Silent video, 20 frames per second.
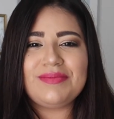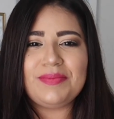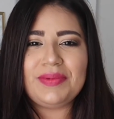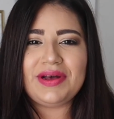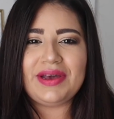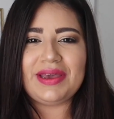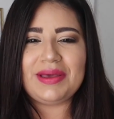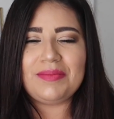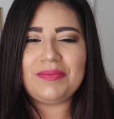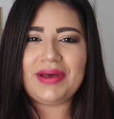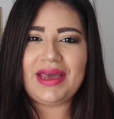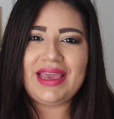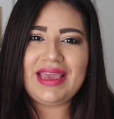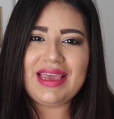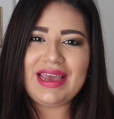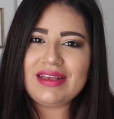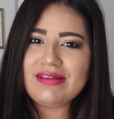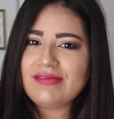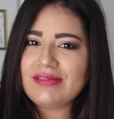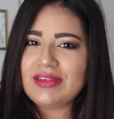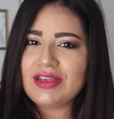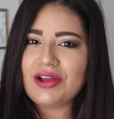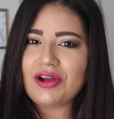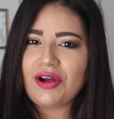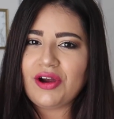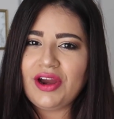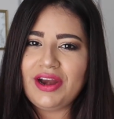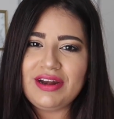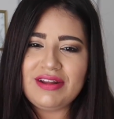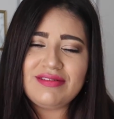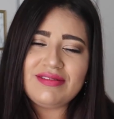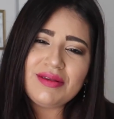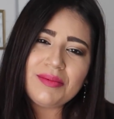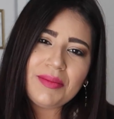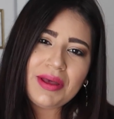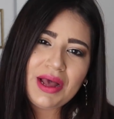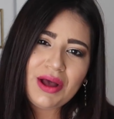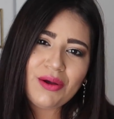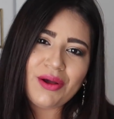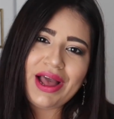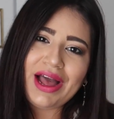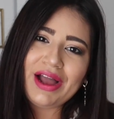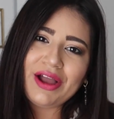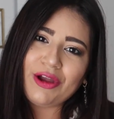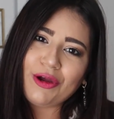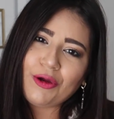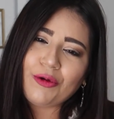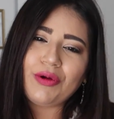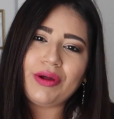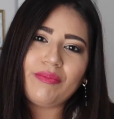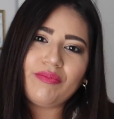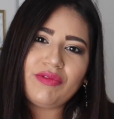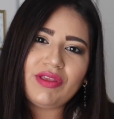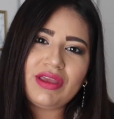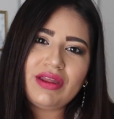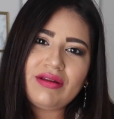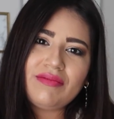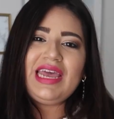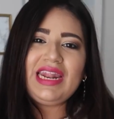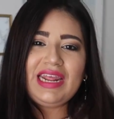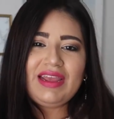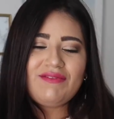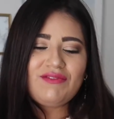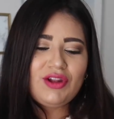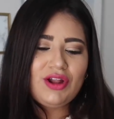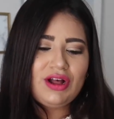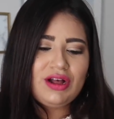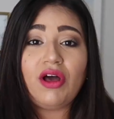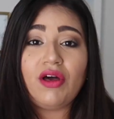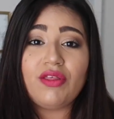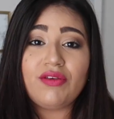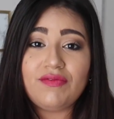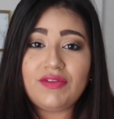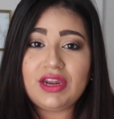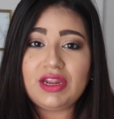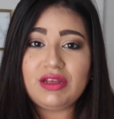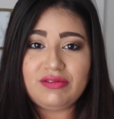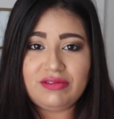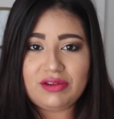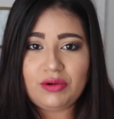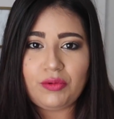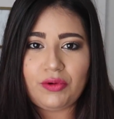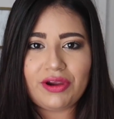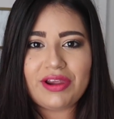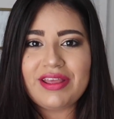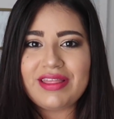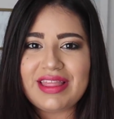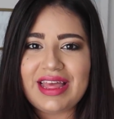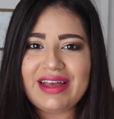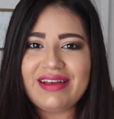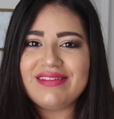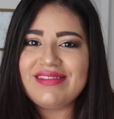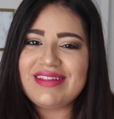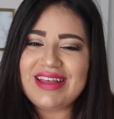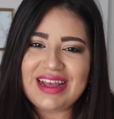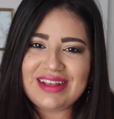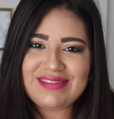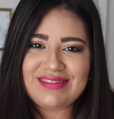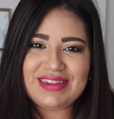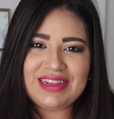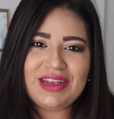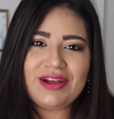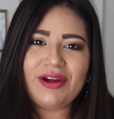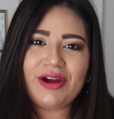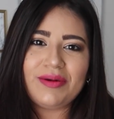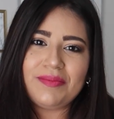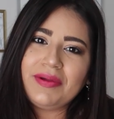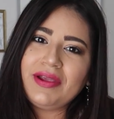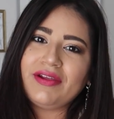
but my SD card somehow got corrupted and I've lost all the videos that were in that SD card,